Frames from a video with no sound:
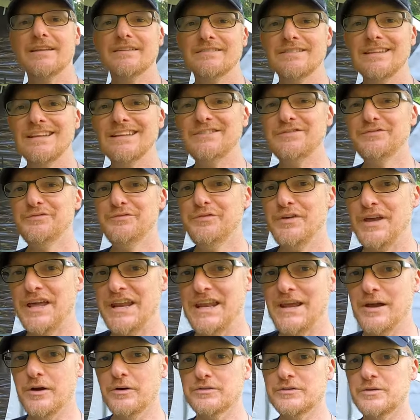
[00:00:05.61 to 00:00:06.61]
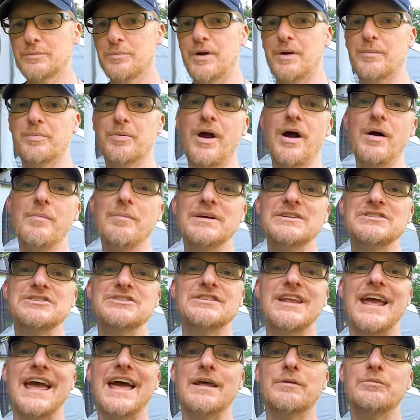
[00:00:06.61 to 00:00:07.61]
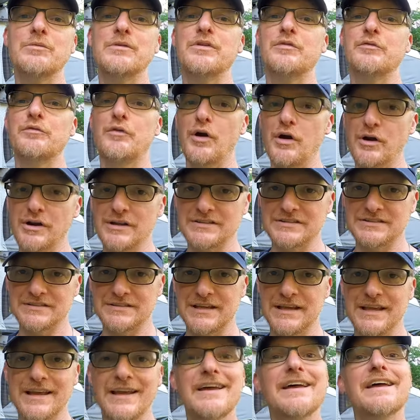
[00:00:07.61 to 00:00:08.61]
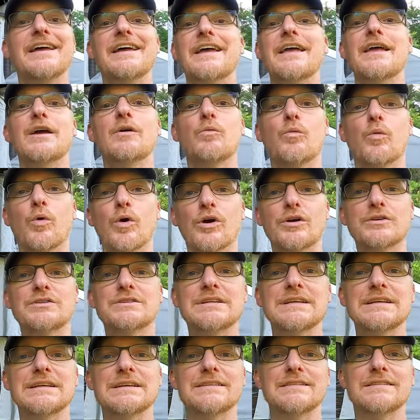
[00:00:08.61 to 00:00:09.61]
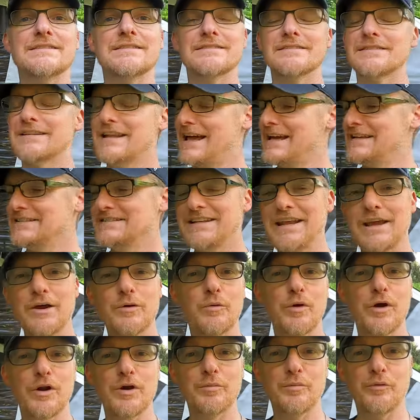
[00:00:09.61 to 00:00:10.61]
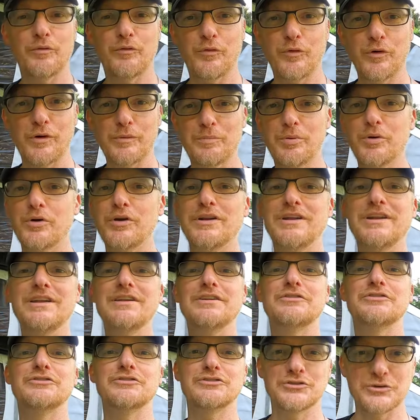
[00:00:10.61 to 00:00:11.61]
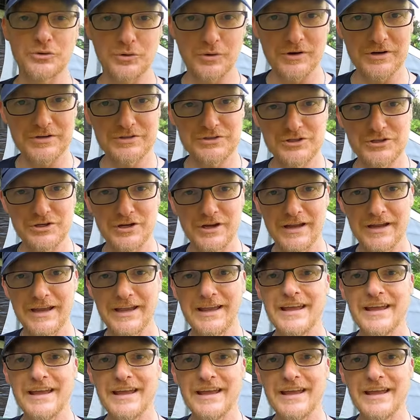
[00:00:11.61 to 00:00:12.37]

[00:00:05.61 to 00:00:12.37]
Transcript: This video is about a problem I just had with the furnace. It worked last day of winter before I put it into storage.